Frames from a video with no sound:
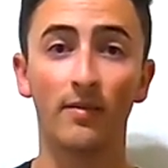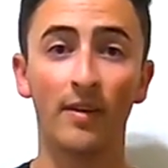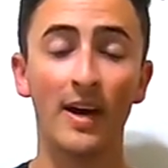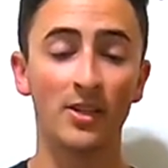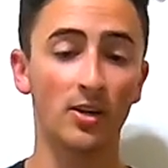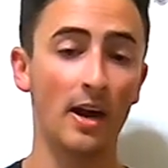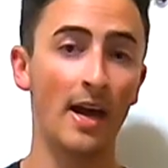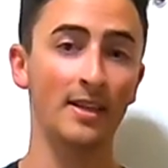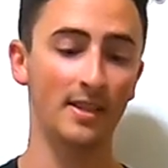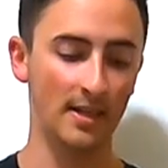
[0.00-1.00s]
visor
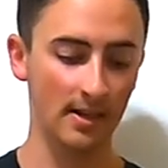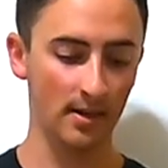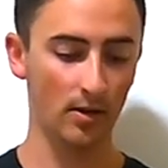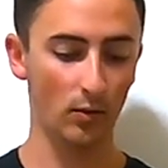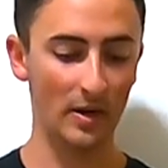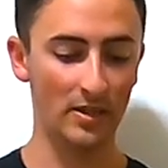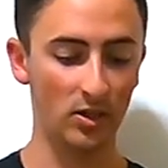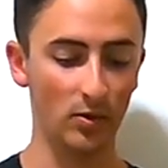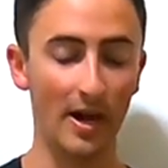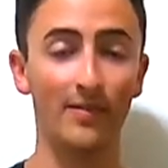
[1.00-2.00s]
onto here we
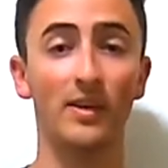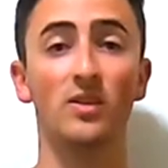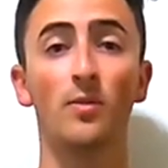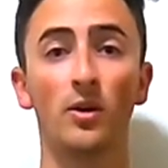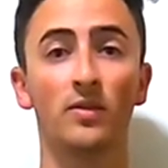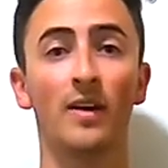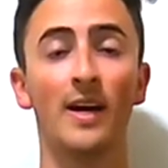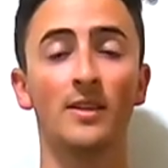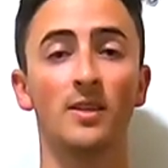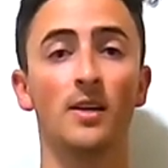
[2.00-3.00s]
do have a smoked
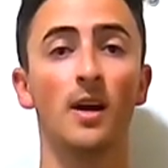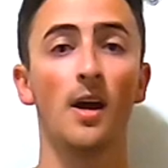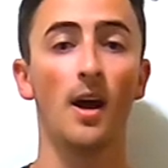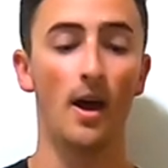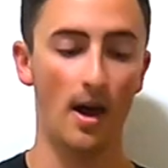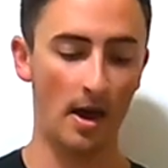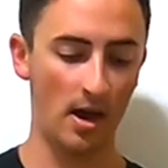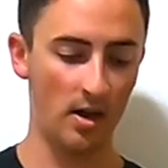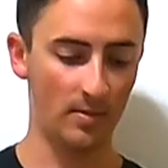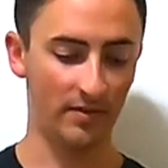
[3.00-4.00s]
visor
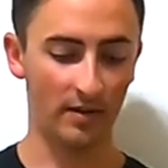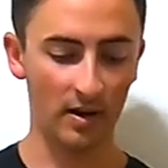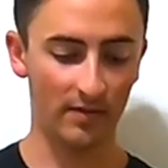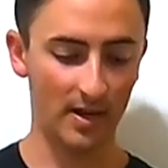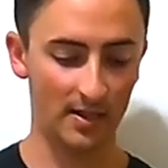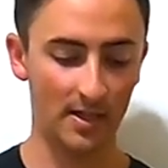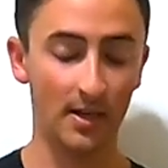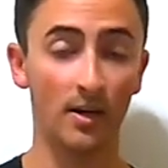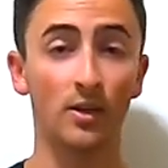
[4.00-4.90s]
um, in front of us here.